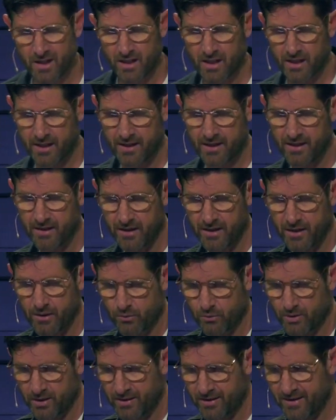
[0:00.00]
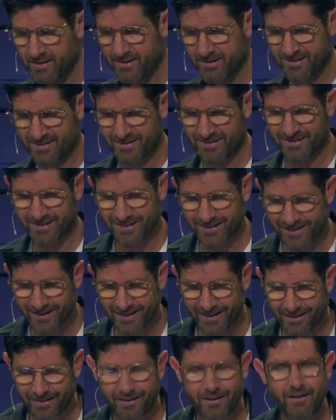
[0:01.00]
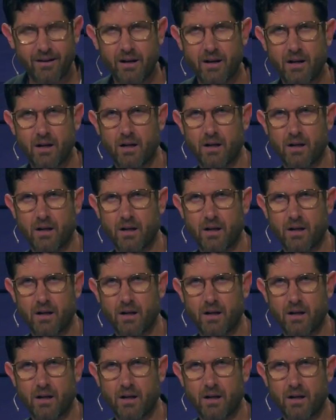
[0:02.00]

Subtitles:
He really doesn't care.